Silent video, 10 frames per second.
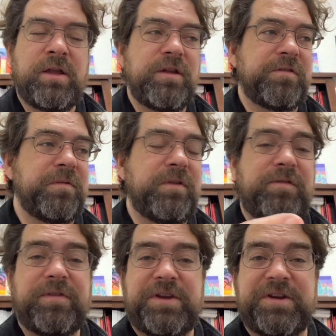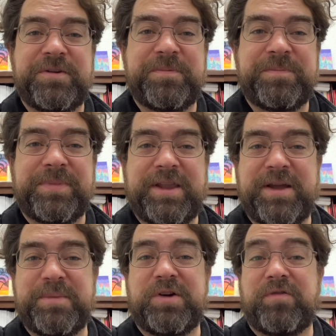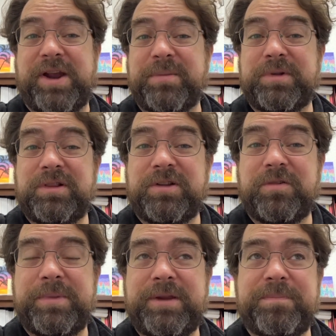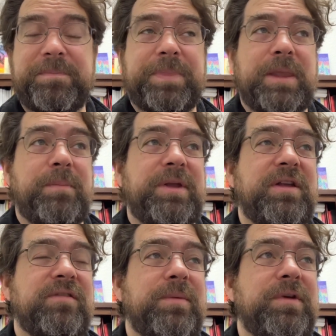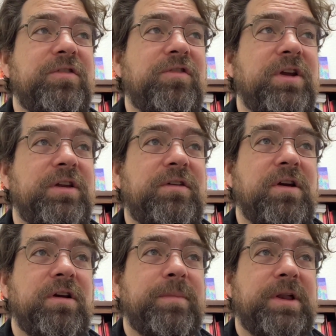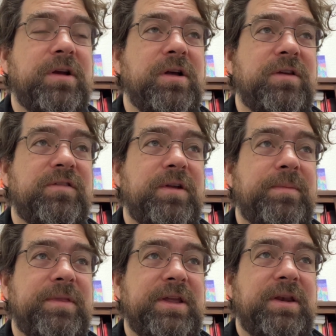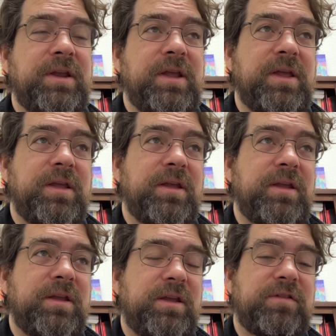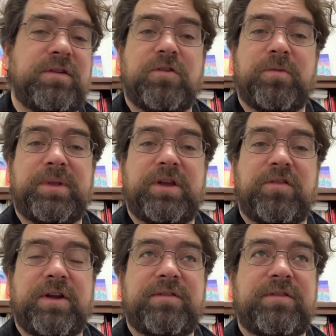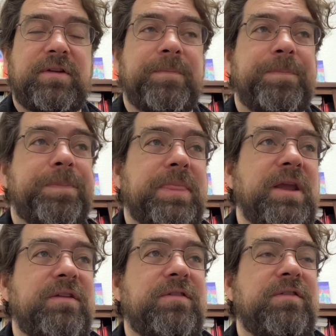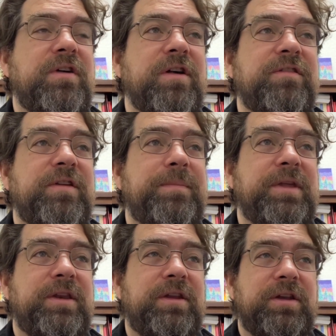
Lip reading: So in this video, I'm going to ramble a little bit because I'm going to try and talk about a concept that isn't normally addressed. It's this concept that